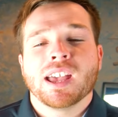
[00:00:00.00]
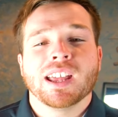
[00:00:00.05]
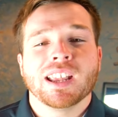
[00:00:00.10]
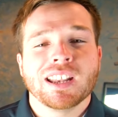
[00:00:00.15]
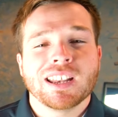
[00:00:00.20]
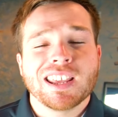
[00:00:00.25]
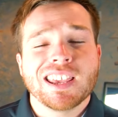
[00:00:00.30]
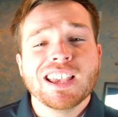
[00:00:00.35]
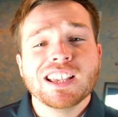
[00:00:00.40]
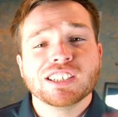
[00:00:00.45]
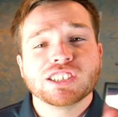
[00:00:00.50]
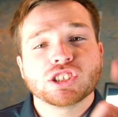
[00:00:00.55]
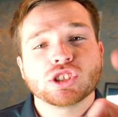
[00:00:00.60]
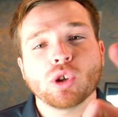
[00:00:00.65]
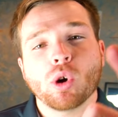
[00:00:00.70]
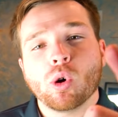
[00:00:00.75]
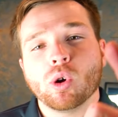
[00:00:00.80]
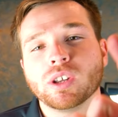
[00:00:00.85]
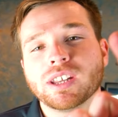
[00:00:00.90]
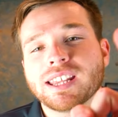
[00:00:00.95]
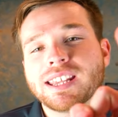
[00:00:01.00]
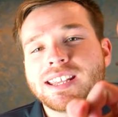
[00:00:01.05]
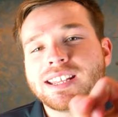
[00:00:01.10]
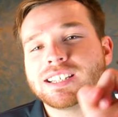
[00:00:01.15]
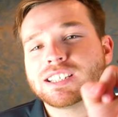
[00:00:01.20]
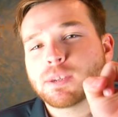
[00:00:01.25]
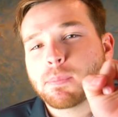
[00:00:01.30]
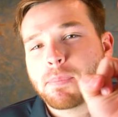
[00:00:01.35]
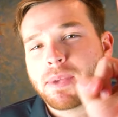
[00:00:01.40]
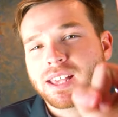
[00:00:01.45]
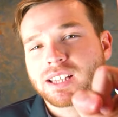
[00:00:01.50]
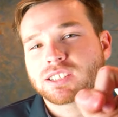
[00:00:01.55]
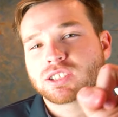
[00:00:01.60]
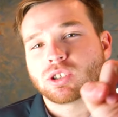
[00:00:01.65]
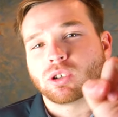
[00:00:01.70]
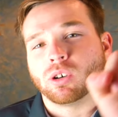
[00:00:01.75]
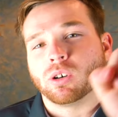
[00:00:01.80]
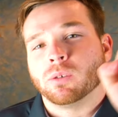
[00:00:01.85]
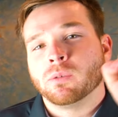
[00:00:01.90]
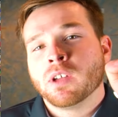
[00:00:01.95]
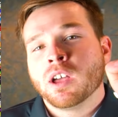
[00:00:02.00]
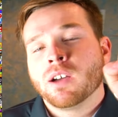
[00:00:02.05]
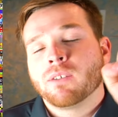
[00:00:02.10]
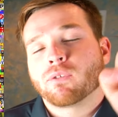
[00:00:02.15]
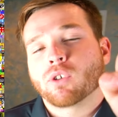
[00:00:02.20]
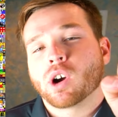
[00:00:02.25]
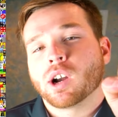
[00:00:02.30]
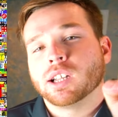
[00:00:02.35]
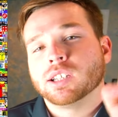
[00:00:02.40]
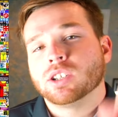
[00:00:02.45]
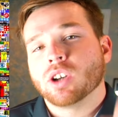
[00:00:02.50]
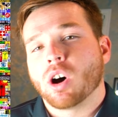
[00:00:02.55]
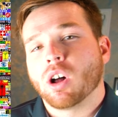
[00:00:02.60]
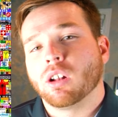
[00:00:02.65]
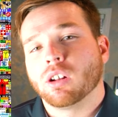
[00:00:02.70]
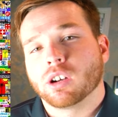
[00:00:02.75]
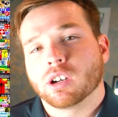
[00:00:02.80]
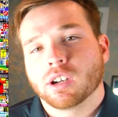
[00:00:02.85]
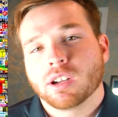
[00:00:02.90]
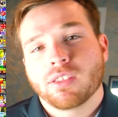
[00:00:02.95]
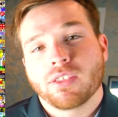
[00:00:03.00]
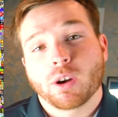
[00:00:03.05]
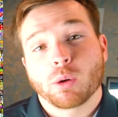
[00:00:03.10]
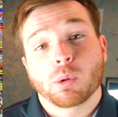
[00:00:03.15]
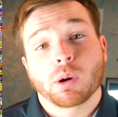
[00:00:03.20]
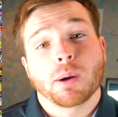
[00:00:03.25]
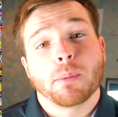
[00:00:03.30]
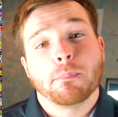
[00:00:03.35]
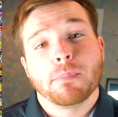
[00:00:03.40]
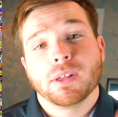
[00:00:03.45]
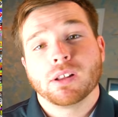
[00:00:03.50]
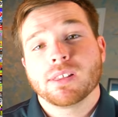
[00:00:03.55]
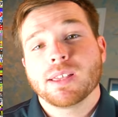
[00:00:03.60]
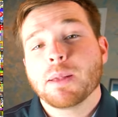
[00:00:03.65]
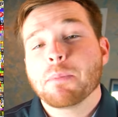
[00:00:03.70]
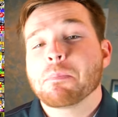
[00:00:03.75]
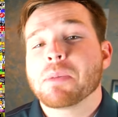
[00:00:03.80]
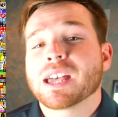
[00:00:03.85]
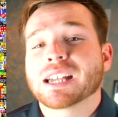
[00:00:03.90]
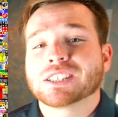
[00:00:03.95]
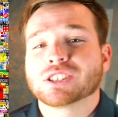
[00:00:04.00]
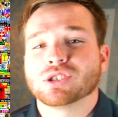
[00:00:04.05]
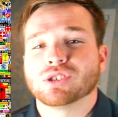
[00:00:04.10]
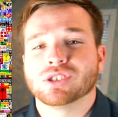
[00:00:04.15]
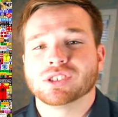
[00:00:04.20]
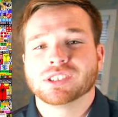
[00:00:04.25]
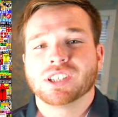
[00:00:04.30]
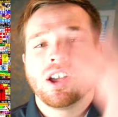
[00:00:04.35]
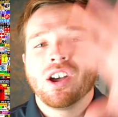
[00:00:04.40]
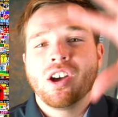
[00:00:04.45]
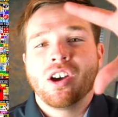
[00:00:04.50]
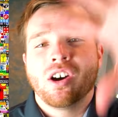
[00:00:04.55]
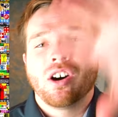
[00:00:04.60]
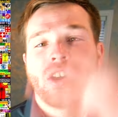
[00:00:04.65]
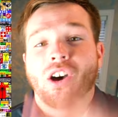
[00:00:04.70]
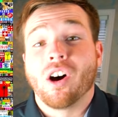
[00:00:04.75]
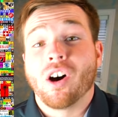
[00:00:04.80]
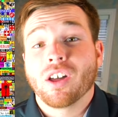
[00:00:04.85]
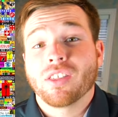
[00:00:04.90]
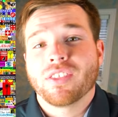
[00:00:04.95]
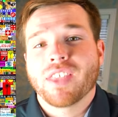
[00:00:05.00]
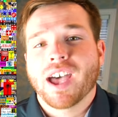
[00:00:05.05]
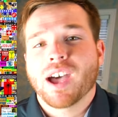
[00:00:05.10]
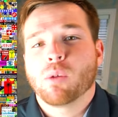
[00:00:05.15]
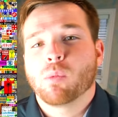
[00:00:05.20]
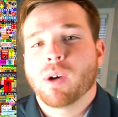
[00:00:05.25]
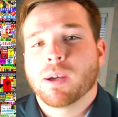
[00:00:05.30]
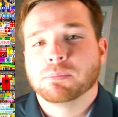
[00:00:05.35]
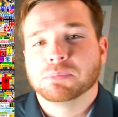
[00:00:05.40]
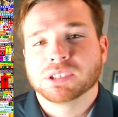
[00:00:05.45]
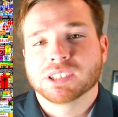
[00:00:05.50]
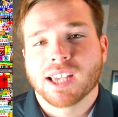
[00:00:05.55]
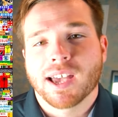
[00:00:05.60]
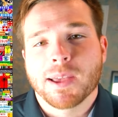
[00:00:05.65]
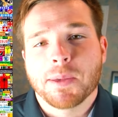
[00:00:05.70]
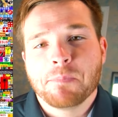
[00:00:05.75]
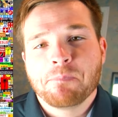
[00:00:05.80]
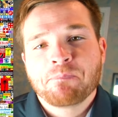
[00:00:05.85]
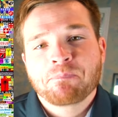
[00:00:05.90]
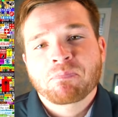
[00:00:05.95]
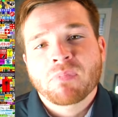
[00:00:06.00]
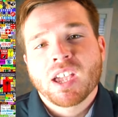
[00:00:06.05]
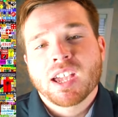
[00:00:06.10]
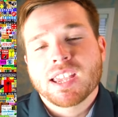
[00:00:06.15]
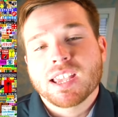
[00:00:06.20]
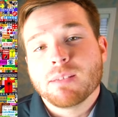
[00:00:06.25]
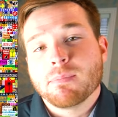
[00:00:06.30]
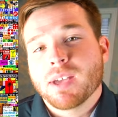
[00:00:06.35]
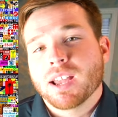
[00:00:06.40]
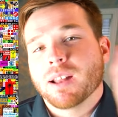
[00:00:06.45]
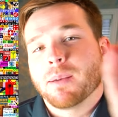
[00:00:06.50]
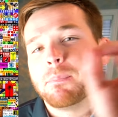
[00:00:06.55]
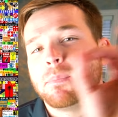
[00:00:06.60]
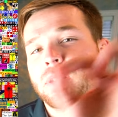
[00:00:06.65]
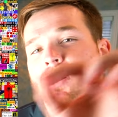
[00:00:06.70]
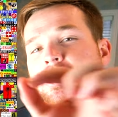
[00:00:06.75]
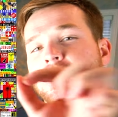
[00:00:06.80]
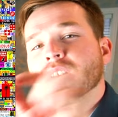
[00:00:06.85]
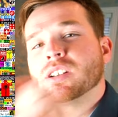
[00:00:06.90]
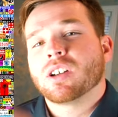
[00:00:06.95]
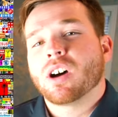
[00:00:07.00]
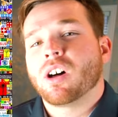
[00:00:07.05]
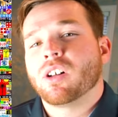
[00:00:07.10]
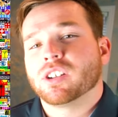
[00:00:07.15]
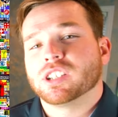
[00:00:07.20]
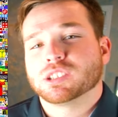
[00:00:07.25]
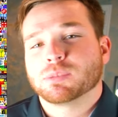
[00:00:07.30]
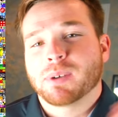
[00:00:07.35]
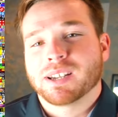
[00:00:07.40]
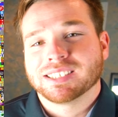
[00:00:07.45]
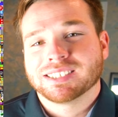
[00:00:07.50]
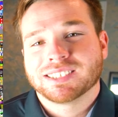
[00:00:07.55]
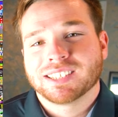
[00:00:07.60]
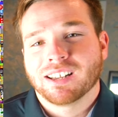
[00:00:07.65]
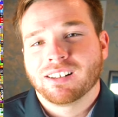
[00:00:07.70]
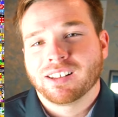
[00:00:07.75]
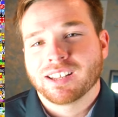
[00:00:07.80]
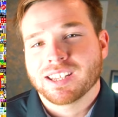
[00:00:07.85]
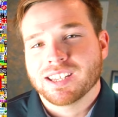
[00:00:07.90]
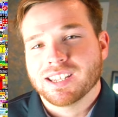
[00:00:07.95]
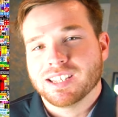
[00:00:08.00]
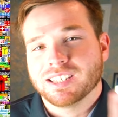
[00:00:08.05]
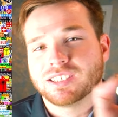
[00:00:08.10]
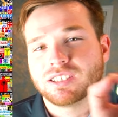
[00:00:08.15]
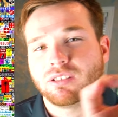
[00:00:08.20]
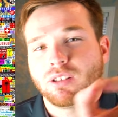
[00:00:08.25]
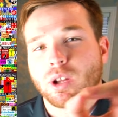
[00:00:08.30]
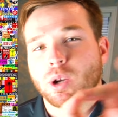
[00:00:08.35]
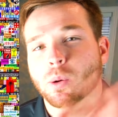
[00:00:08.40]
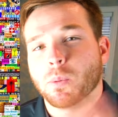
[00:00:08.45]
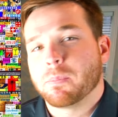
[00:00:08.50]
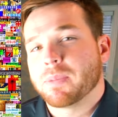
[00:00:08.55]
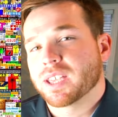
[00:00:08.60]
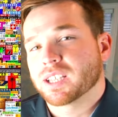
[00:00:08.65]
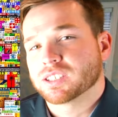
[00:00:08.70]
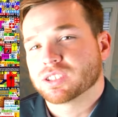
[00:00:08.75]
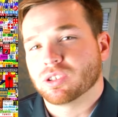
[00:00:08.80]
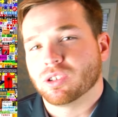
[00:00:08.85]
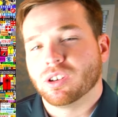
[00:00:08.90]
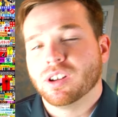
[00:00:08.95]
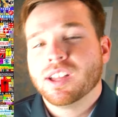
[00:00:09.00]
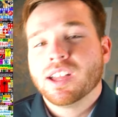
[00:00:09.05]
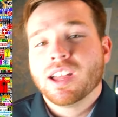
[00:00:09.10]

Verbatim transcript: and he sold each pixel for a dollar. There were a million pixels on that website he made a million dollars by selling each little pixel.